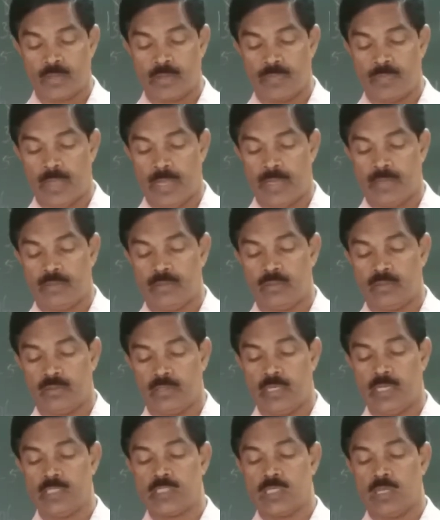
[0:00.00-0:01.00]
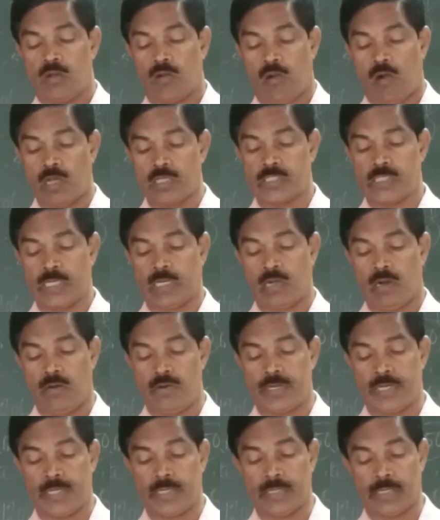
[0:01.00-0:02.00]
Then thus cost
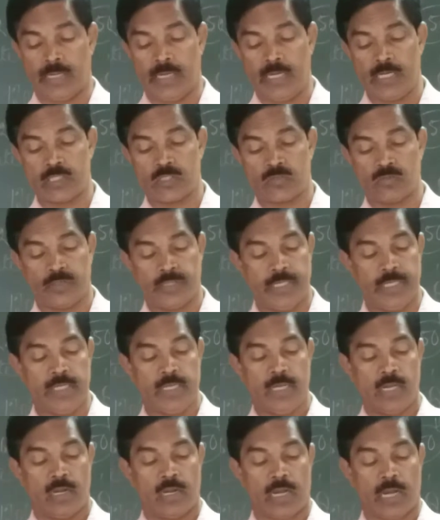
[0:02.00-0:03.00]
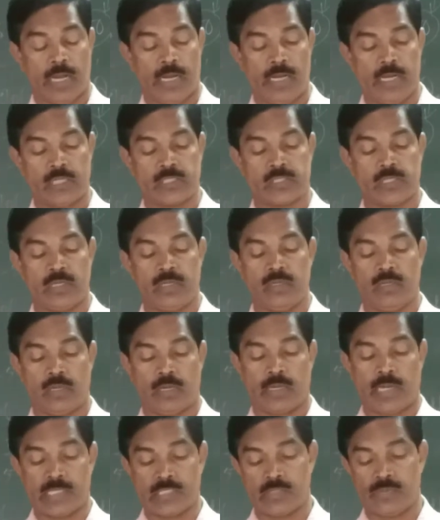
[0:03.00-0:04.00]
accounting relates to the collection,
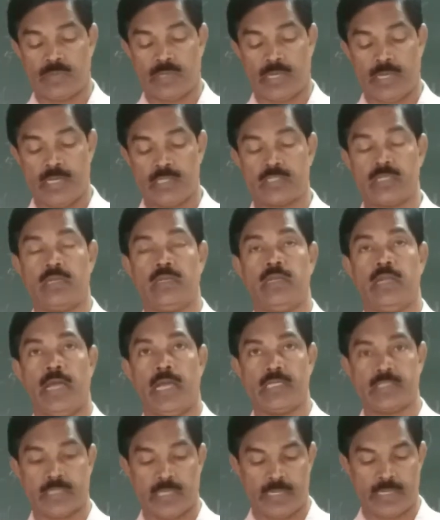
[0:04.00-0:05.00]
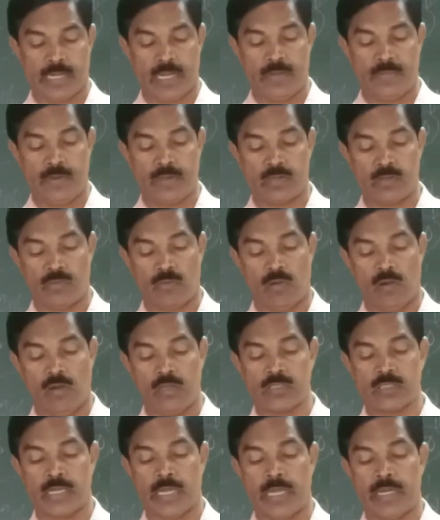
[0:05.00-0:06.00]
classification, ascertainment of
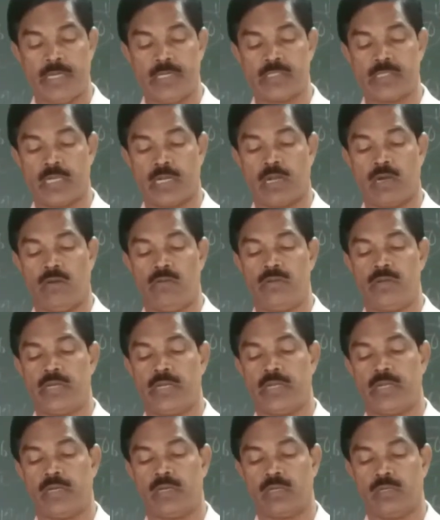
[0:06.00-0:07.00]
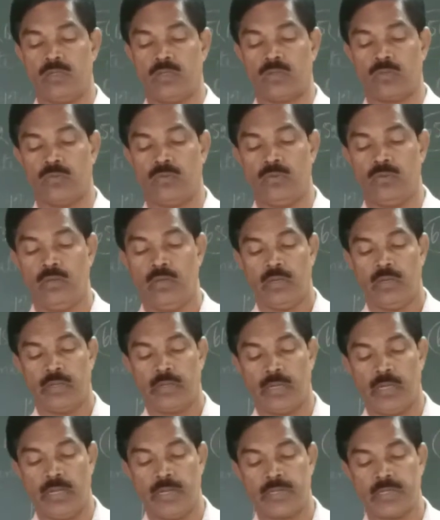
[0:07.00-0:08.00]
cost and its accounting and control
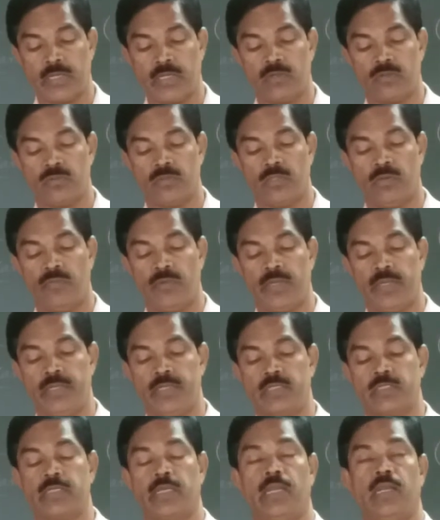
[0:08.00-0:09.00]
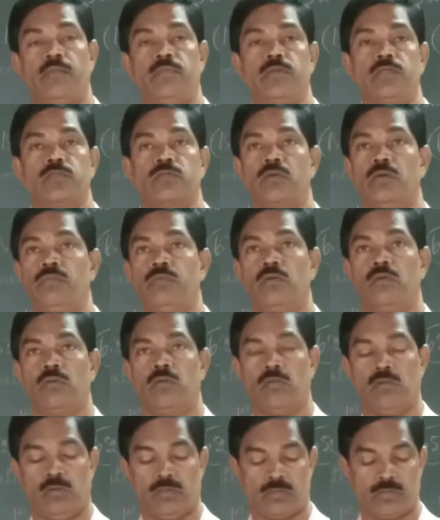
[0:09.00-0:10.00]
relating to the various elements of
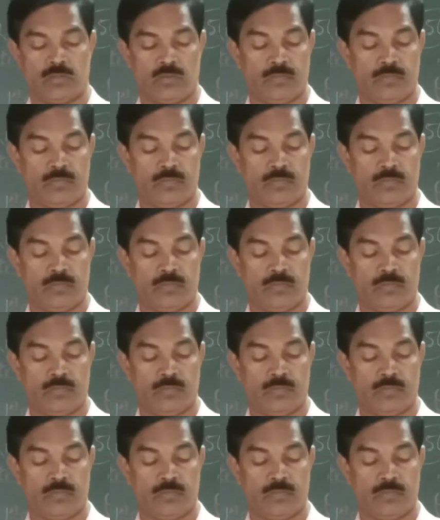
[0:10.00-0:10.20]
cost.